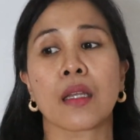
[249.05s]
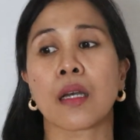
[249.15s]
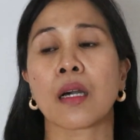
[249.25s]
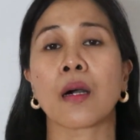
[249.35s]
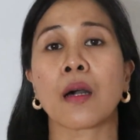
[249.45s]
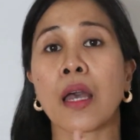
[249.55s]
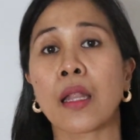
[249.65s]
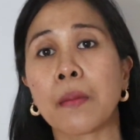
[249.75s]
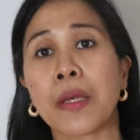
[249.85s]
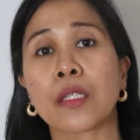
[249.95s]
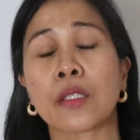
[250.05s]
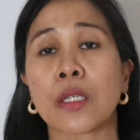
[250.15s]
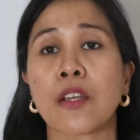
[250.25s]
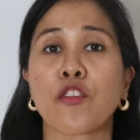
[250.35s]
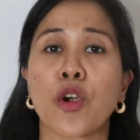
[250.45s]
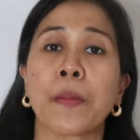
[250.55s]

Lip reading: elementary.